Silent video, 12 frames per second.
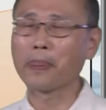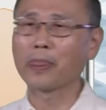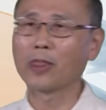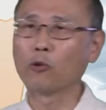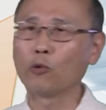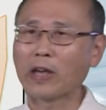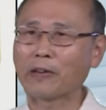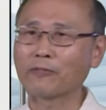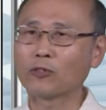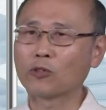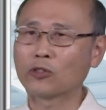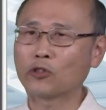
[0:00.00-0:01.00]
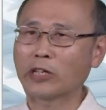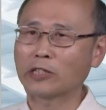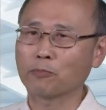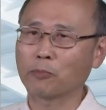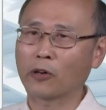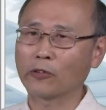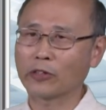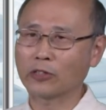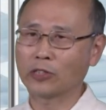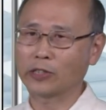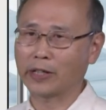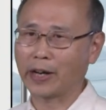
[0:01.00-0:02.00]
wave will change
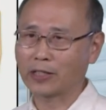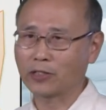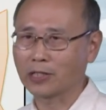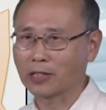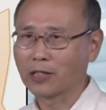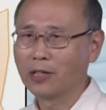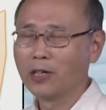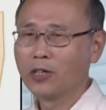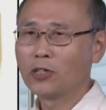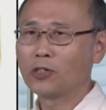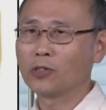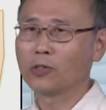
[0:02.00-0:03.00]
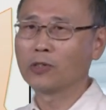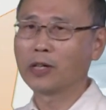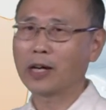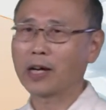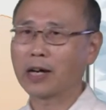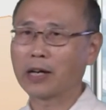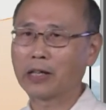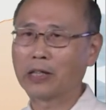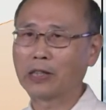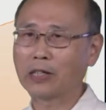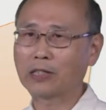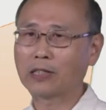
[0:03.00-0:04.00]
polarization direction. So
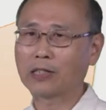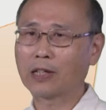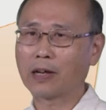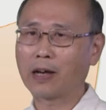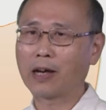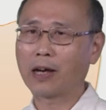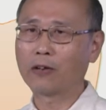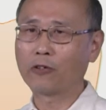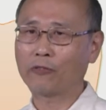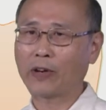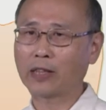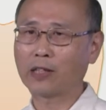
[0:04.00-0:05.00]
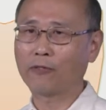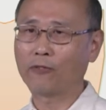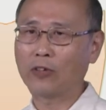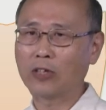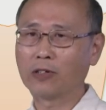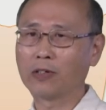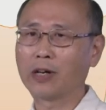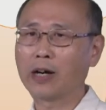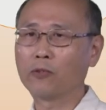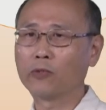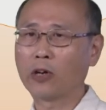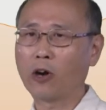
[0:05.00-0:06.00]
in this reflective field,
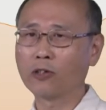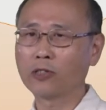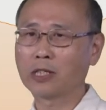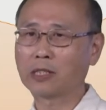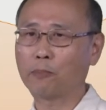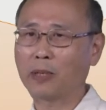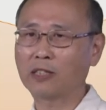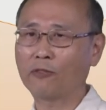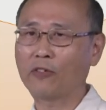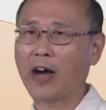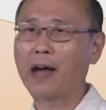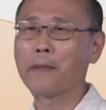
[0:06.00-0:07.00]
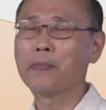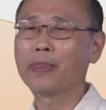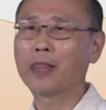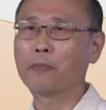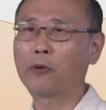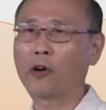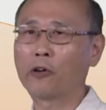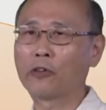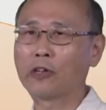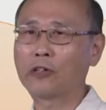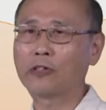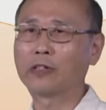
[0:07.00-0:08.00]
we also specify the
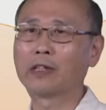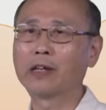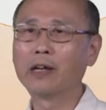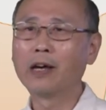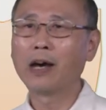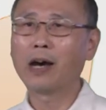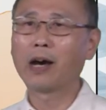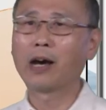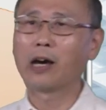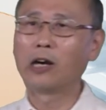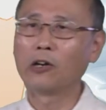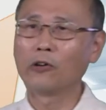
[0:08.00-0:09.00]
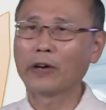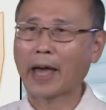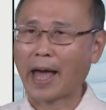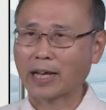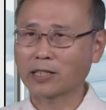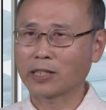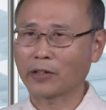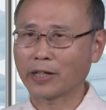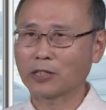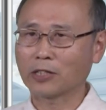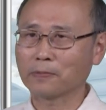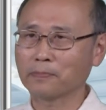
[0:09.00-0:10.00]
polarization along x
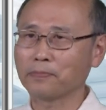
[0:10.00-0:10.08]
direction.